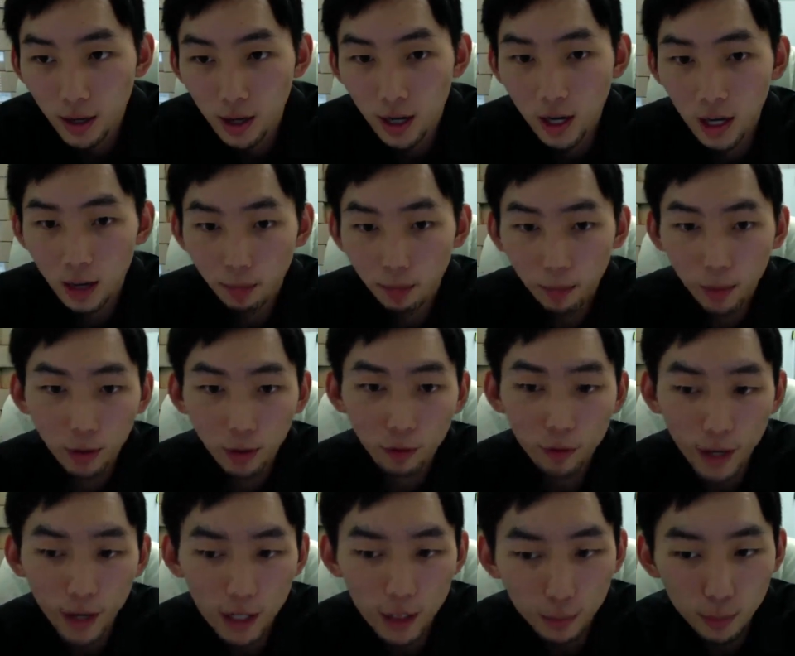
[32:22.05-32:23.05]
On
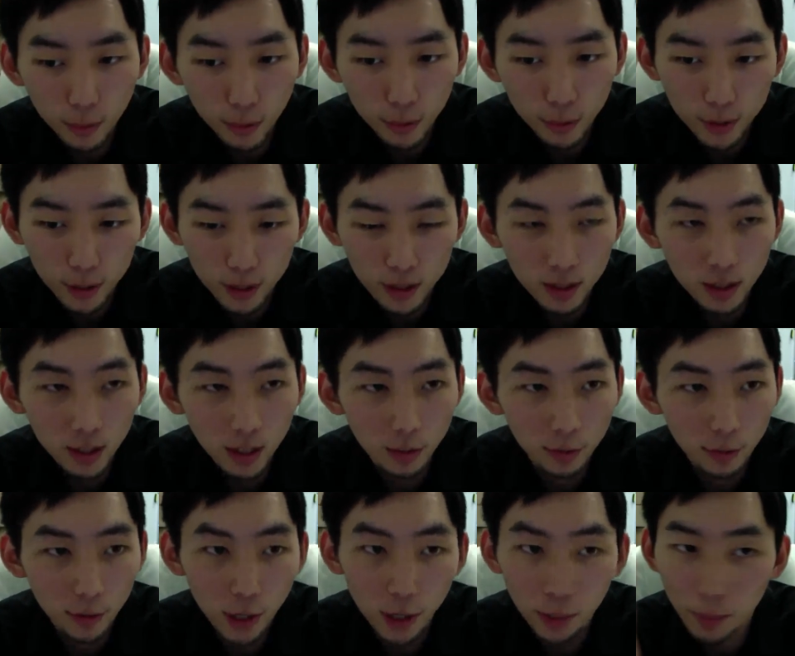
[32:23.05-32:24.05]
Facebook, just
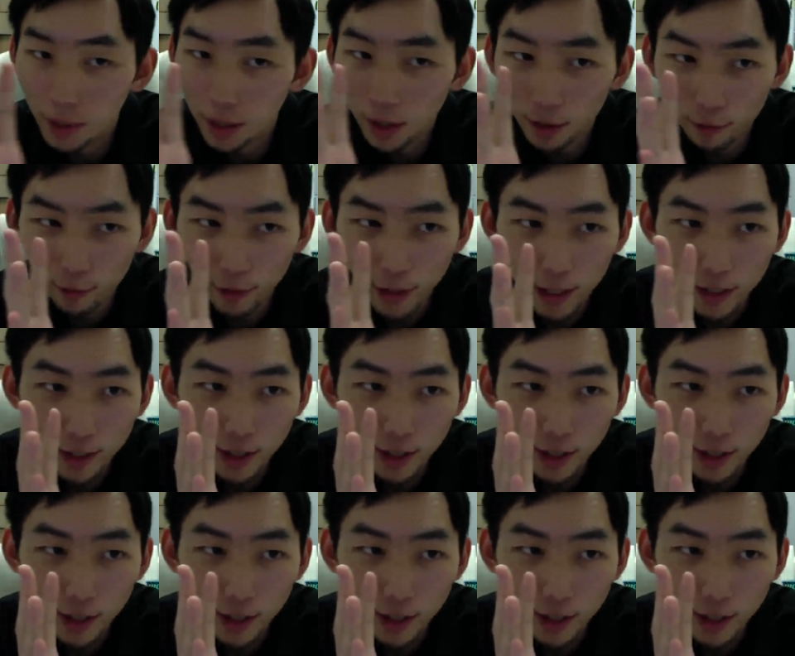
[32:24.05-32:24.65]
leave a comment.